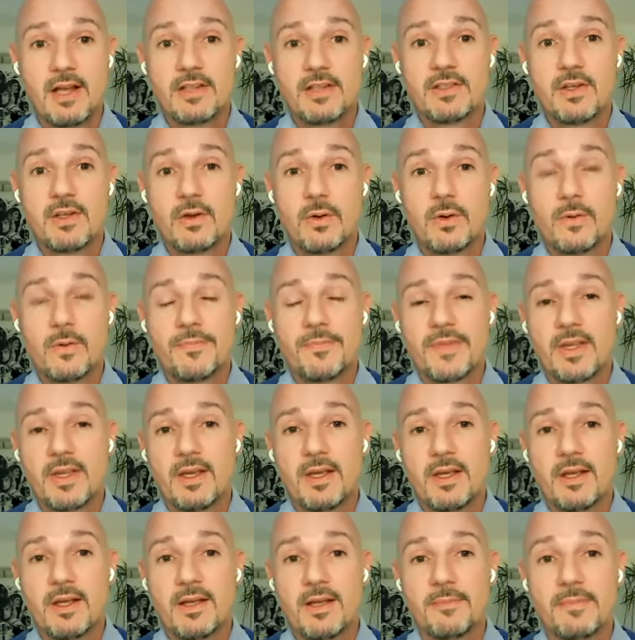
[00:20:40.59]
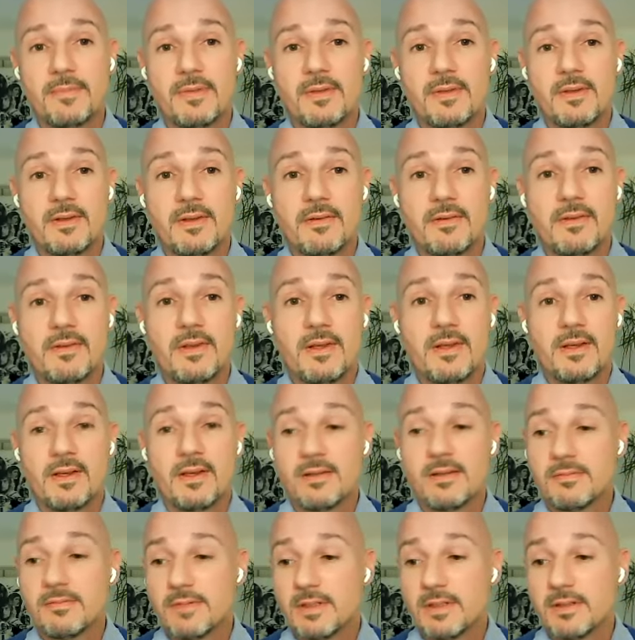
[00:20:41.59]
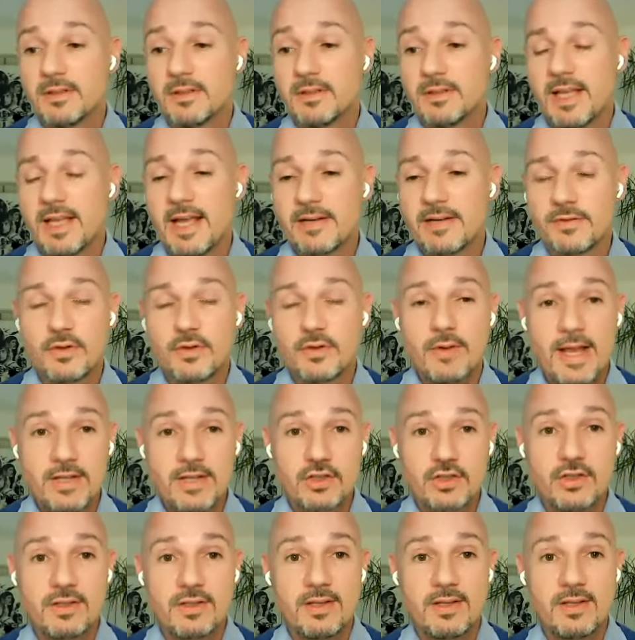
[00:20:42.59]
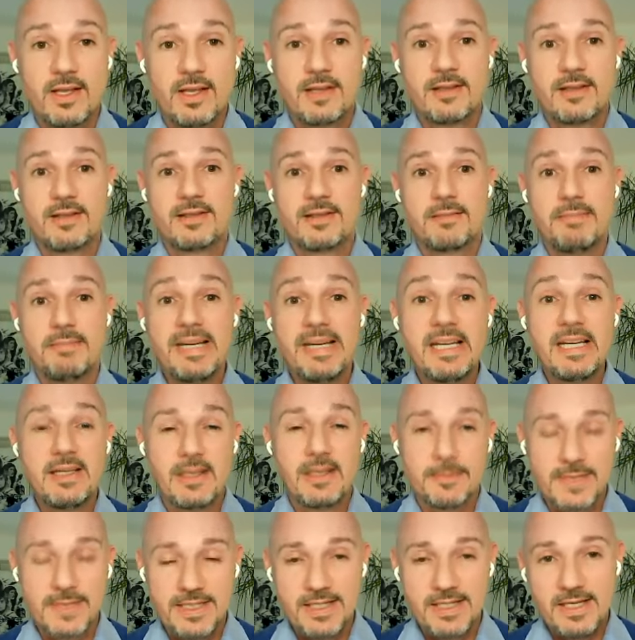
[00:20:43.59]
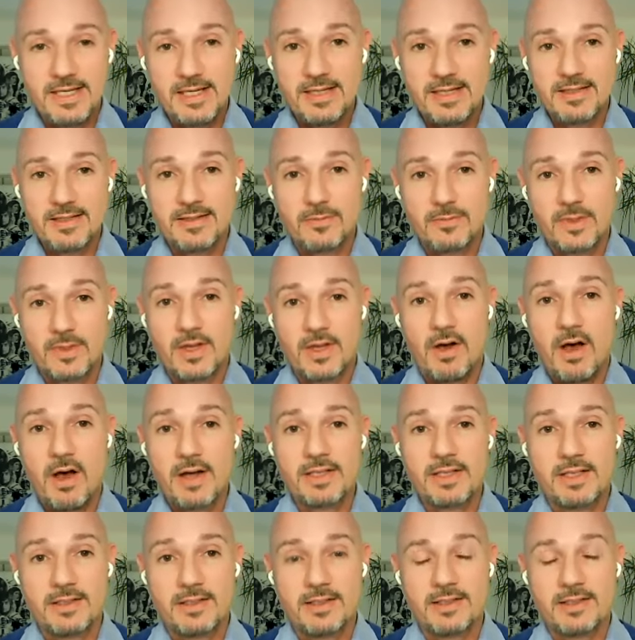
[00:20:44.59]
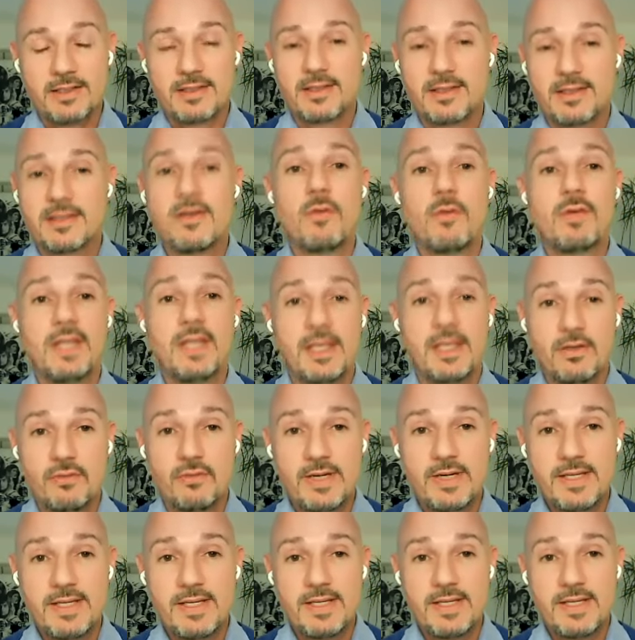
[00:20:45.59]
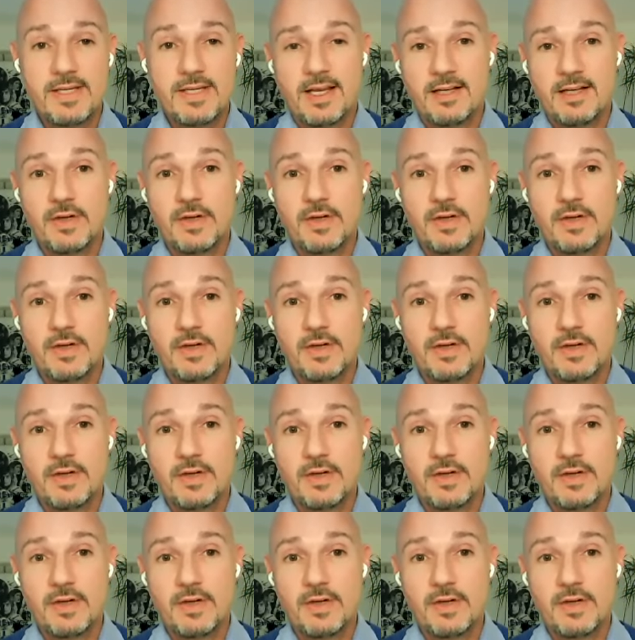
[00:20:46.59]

So the kind of traction that this medium sees with audiences is only increasing.